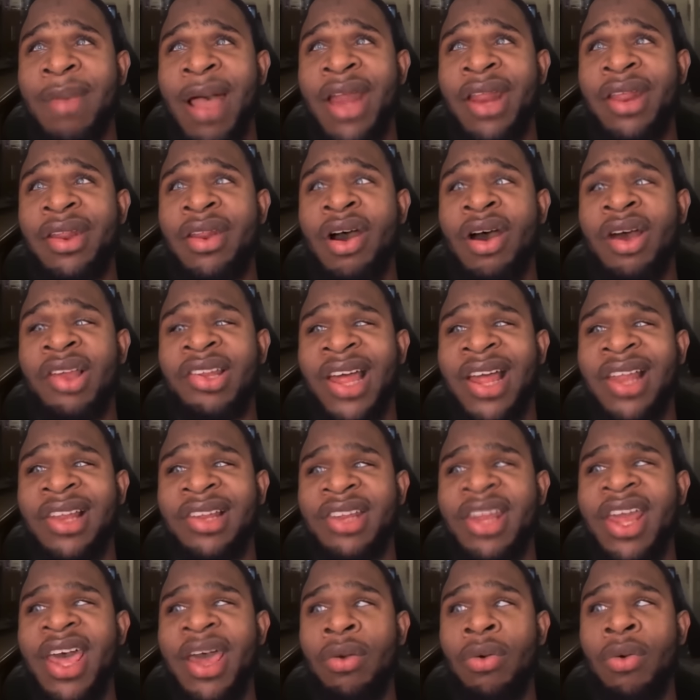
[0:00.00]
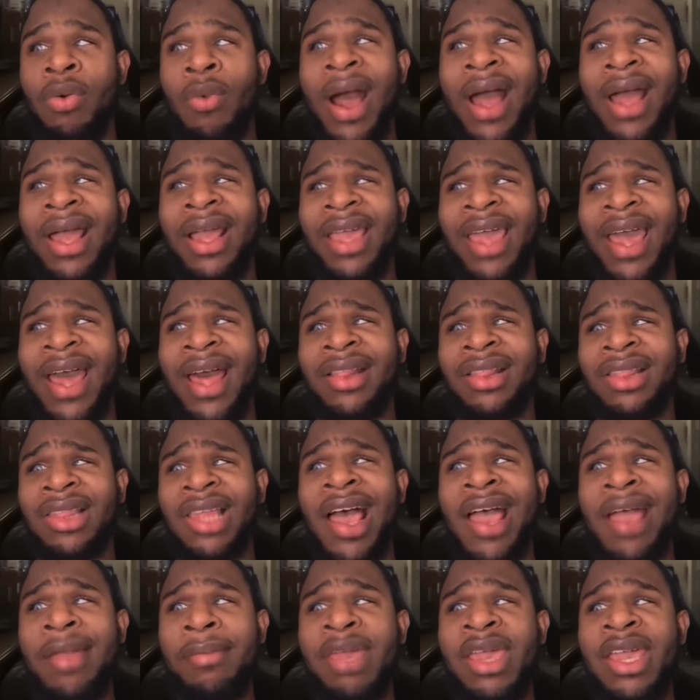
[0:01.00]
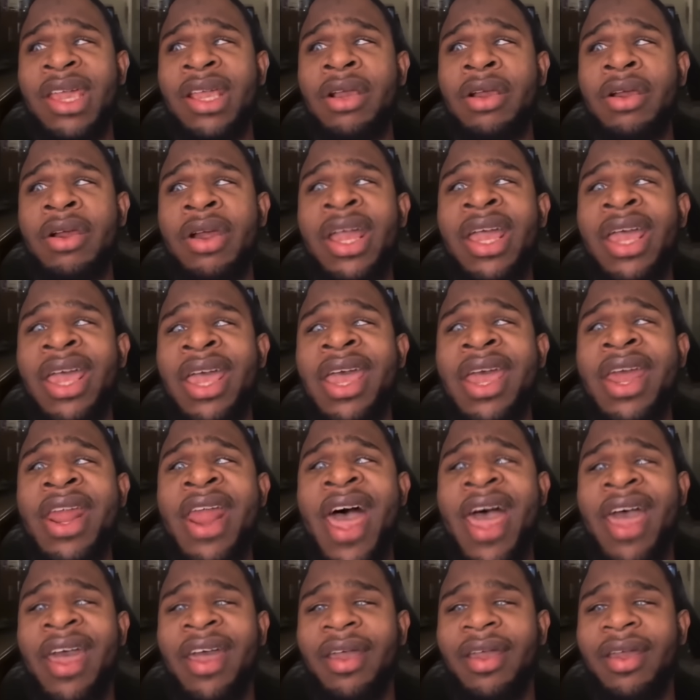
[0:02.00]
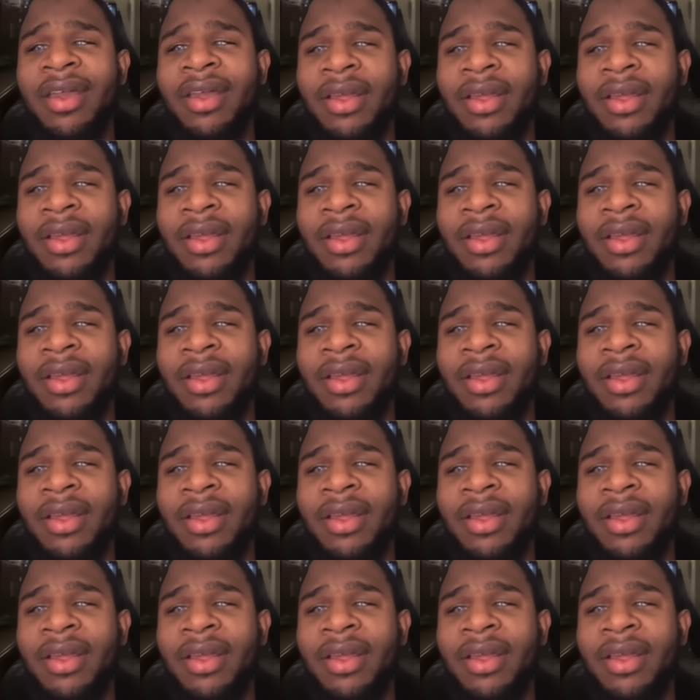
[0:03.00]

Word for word: the dozens, then why can't I be greedy?